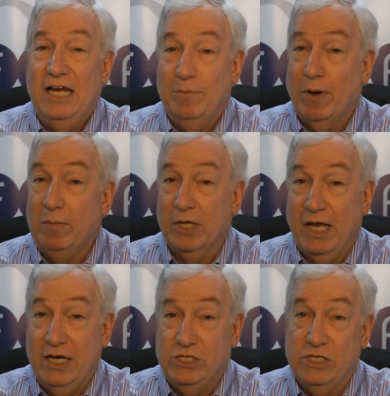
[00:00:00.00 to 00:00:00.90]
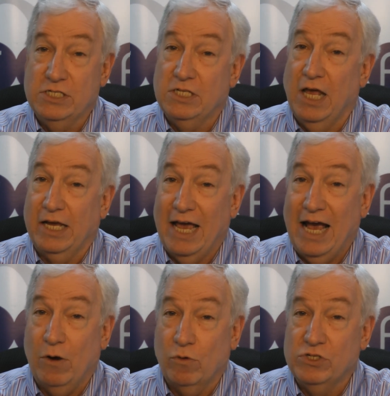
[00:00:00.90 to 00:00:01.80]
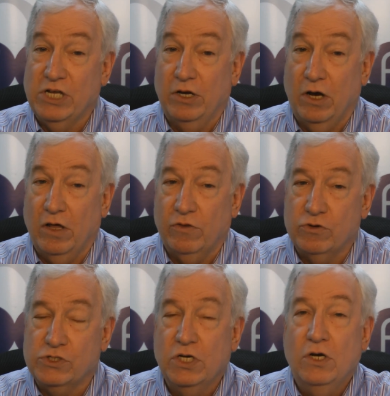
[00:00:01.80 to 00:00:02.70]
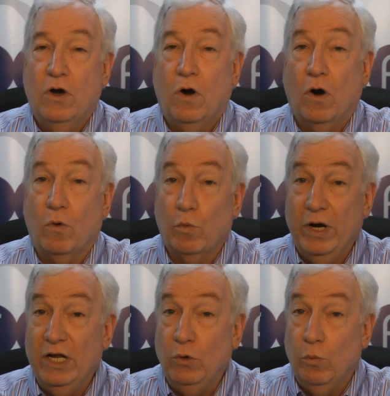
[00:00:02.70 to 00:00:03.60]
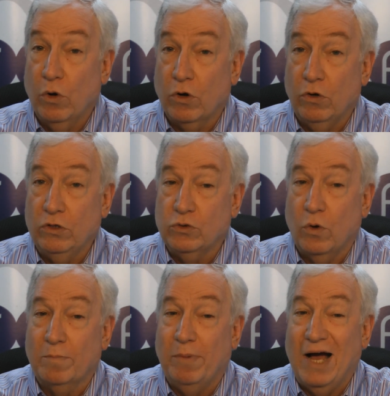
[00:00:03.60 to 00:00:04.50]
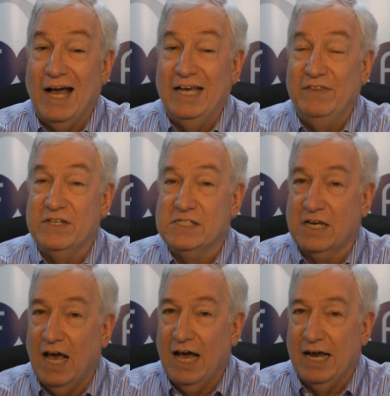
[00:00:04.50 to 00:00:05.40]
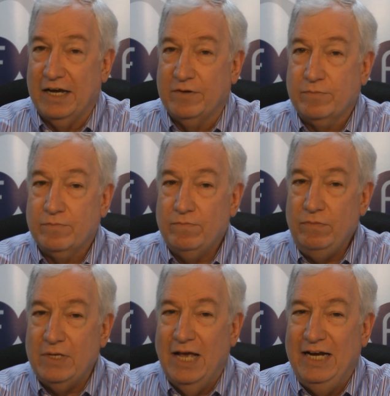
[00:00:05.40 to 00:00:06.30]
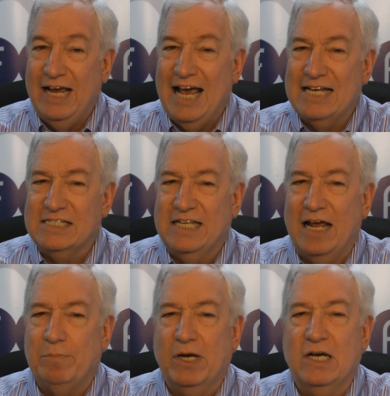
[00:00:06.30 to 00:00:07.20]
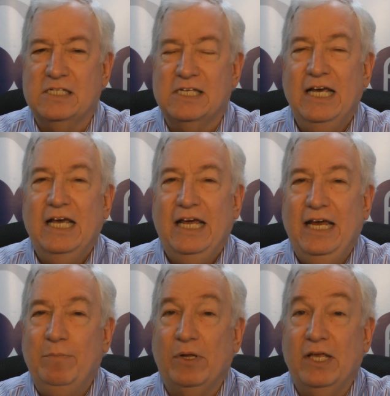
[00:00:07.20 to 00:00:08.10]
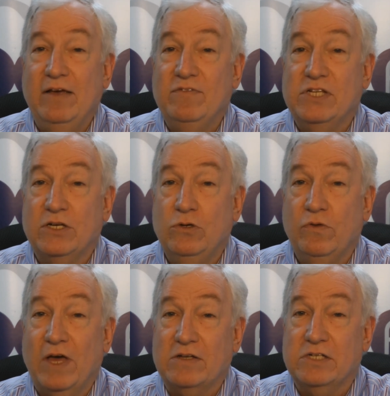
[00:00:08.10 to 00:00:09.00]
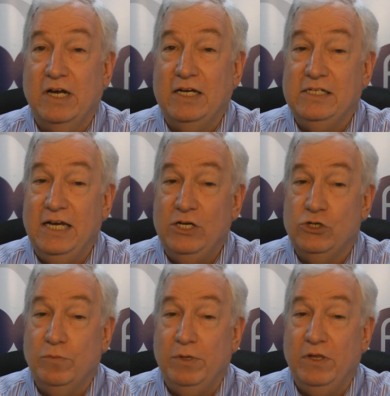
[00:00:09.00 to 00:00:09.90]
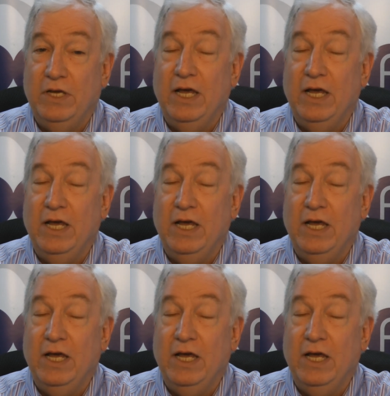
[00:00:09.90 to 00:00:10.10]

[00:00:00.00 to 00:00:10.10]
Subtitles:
in publications like ours and others are real world or pie in the sky. And he asked that because he believes that 2018 should be the